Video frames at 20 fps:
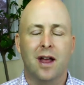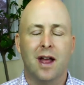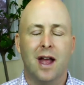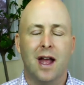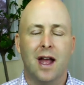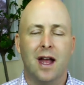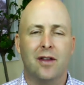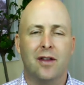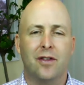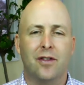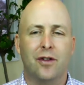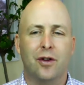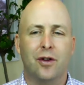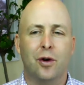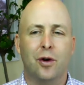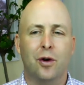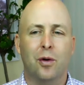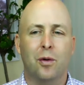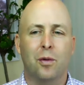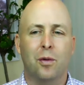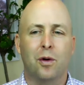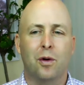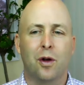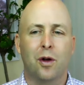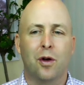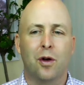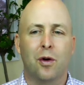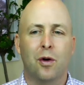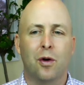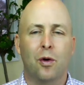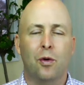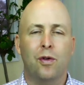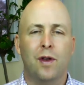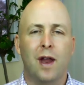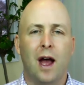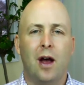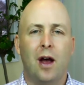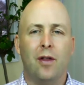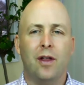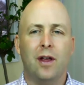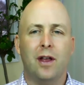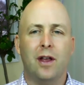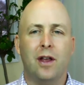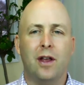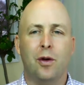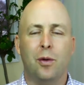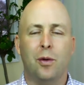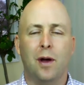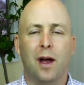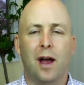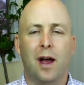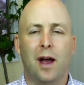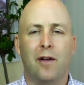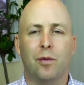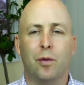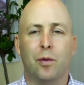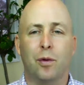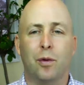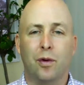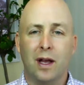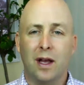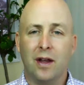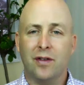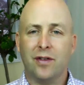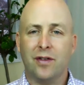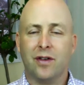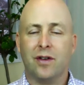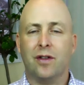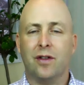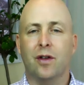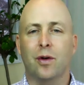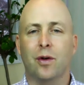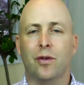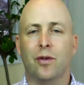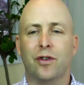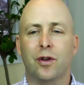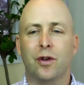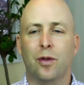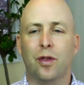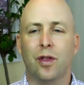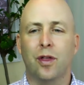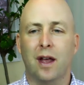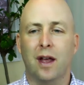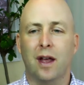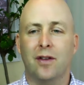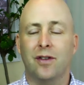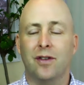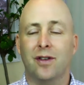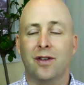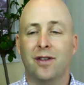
And so now that you have released those two things,